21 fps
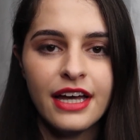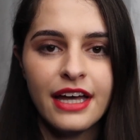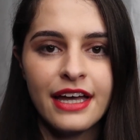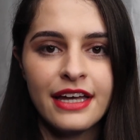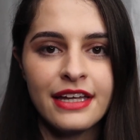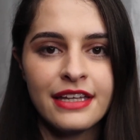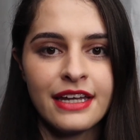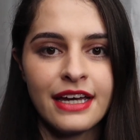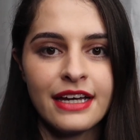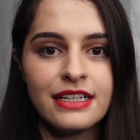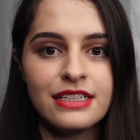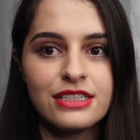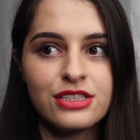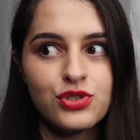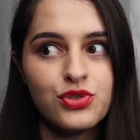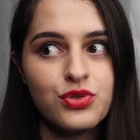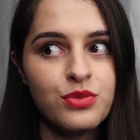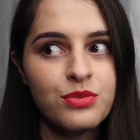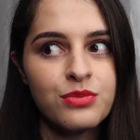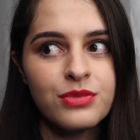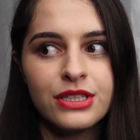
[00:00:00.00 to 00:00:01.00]
and I
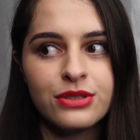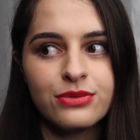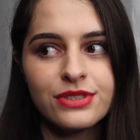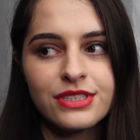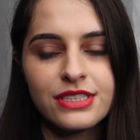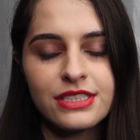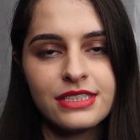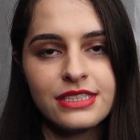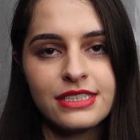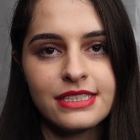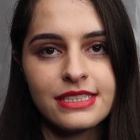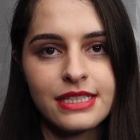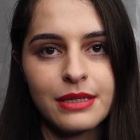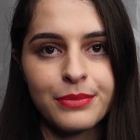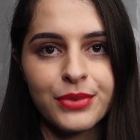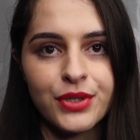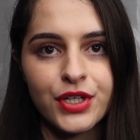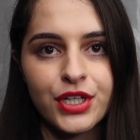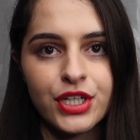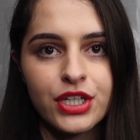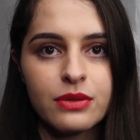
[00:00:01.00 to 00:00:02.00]
assume it was in
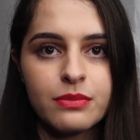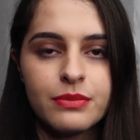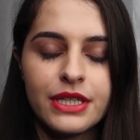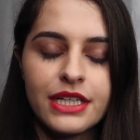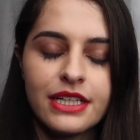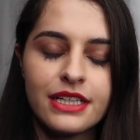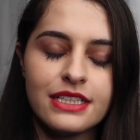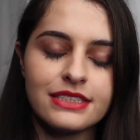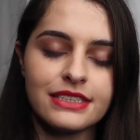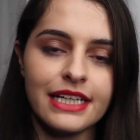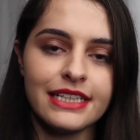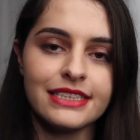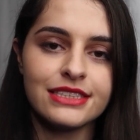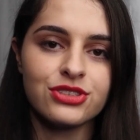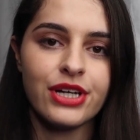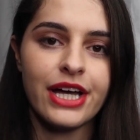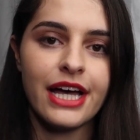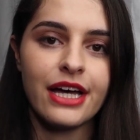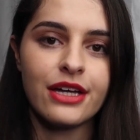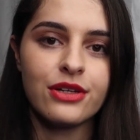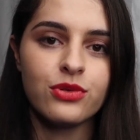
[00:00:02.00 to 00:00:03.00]
December because I
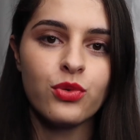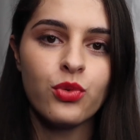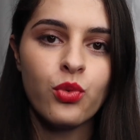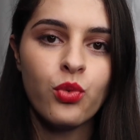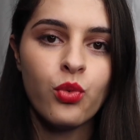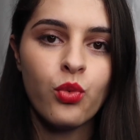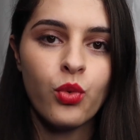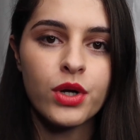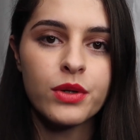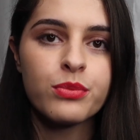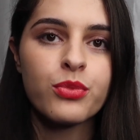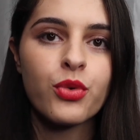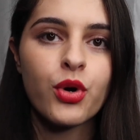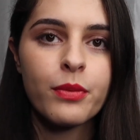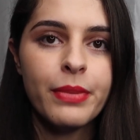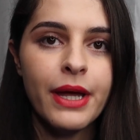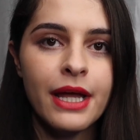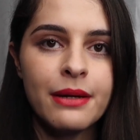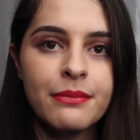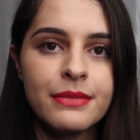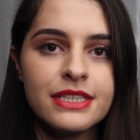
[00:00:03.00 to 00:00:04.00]
still had one more
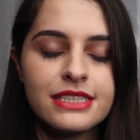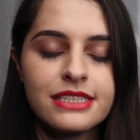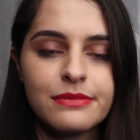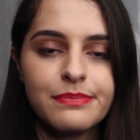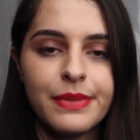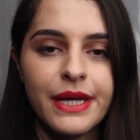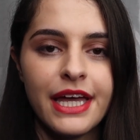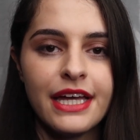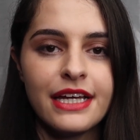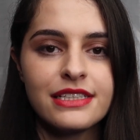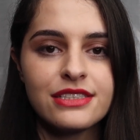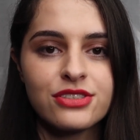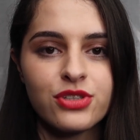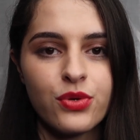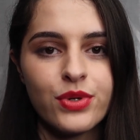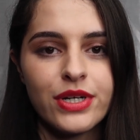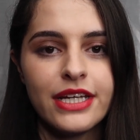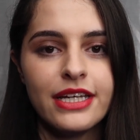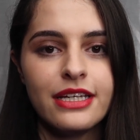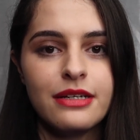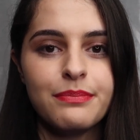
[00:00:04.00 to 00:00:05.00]
payment to pay, so
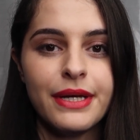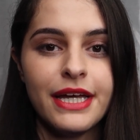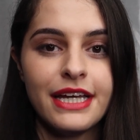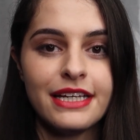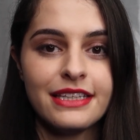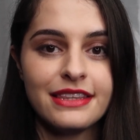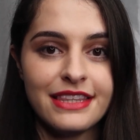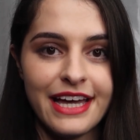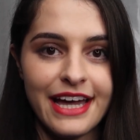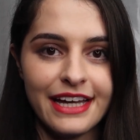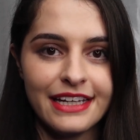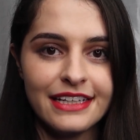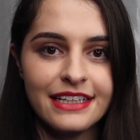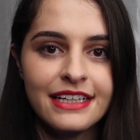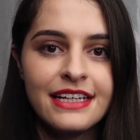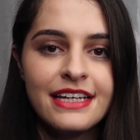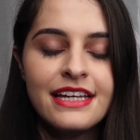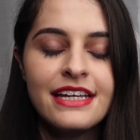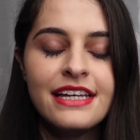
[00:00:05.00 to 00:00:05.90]
I went ahead and paid that.